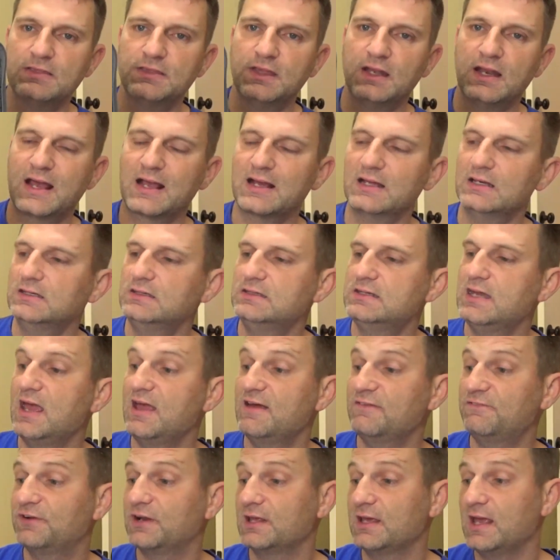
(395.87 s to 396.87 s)
And then I can
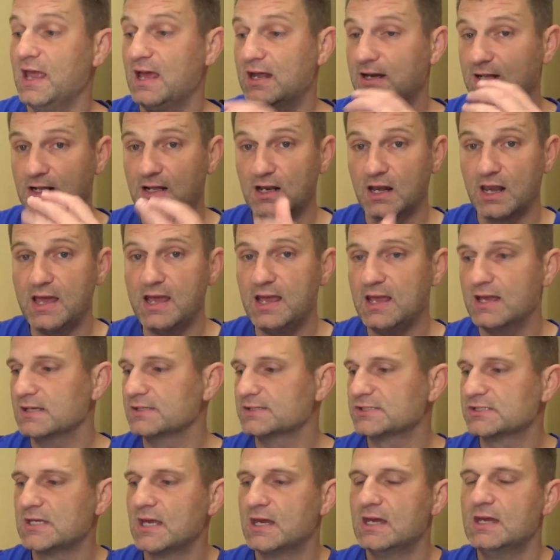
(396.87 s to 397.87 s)
definitely, at a
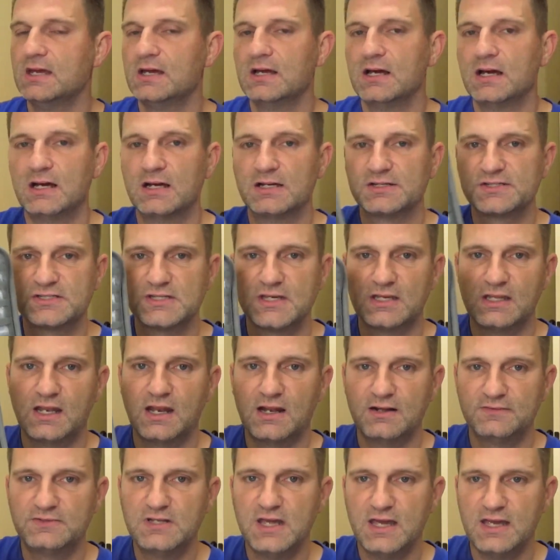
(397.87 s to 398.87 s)
glance, uh, see
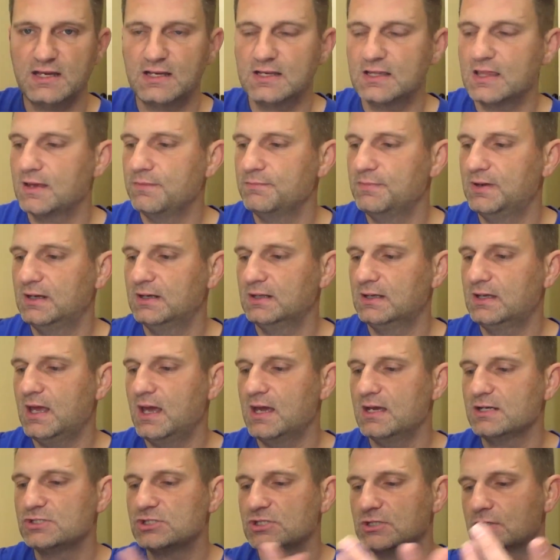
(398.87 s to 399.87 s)
that I've taken that
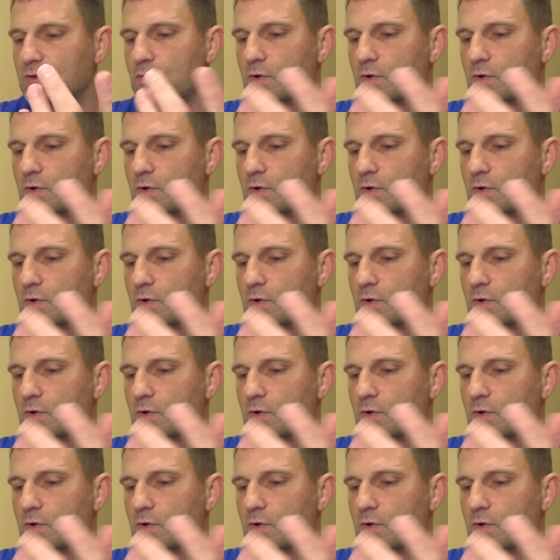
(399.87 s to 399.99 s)
medication.